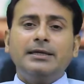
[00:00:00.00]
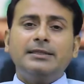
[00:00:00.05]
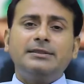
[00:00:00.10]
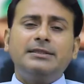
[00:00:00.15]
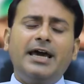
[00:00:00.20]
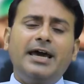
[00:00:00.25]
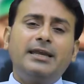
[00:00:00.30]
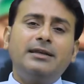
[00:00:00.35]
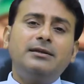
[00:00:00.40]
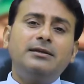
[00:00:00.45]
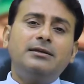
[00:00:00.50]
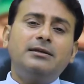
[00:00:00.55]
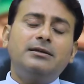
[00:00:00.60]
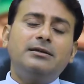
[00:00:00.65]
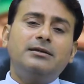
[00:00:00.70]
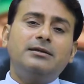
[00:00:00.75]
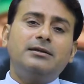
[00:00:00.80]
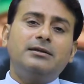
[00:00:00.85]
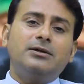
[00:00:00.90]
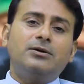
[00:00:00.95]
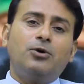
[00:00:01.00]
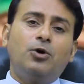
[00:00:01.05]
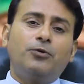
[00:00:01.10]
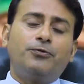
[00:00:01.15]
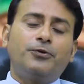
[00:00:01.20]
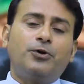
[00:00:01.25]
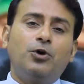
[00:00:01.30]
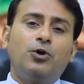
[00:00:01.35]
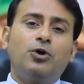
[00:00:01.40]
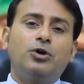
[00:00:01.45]
Then,
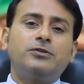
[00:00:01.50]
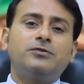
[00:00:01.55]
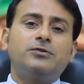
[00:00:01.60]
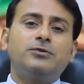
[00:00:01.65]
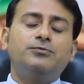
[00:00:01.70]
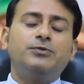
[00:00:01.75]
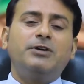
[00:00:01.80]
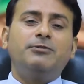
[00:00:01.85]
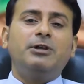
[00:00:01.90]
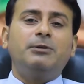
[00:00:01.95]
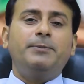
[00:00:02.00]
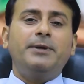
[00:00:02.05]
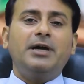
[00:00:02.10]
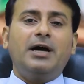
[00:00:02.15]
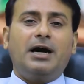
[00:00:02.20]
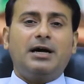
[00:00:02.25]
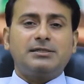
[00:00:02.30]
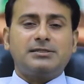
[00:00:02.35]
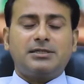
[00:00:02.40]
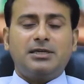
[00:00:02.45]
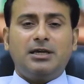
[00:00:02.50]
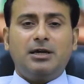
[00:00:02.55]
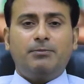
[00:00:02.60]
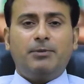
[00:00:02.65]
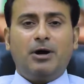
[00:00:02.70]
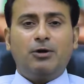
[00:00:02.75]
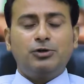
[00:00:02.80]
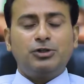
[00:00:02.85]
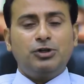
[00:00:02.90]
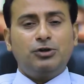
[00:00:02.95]
of course, we will be asking
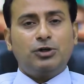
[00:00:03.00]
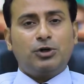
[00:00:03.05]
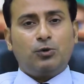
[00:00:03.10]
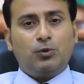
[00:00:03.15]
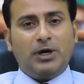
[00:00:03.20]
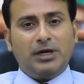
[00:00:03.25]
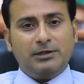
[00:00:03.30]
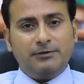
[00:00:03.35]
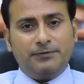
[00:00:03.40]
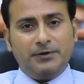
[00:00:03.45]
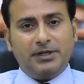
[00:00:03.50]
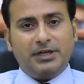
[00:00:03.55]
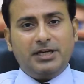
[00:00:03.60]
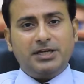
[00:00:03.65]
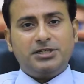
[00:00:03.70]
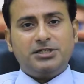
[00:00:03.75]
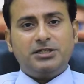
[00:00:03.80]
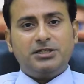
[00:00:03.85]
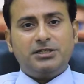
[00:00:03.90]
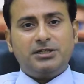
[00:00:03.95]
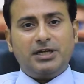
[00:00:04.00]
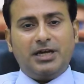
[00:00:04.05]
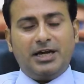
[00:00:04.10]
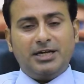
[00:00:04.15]
about your qualification,